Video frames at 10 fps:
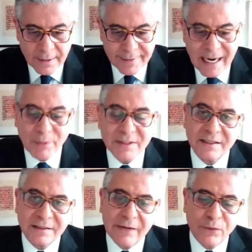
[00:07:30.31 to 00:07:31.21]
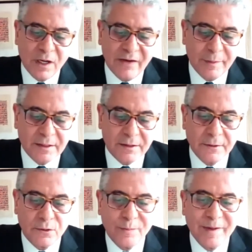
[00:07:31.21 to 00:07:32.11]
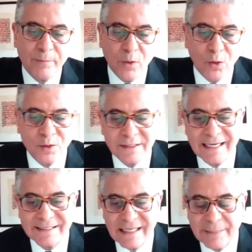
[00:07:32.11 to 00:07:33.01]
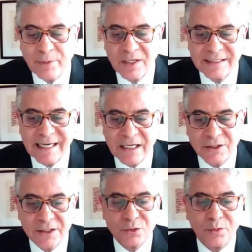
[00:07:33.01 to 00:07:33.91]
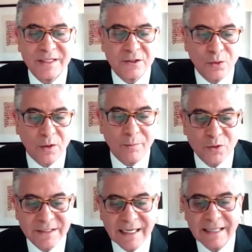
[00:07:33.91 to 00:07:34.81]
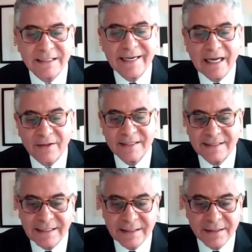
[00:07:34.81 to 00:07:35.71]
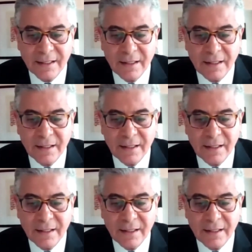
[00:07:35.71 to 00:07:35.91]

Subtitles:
Now is the time for government to be bold and take policy actions to restore blue skies and healthy seas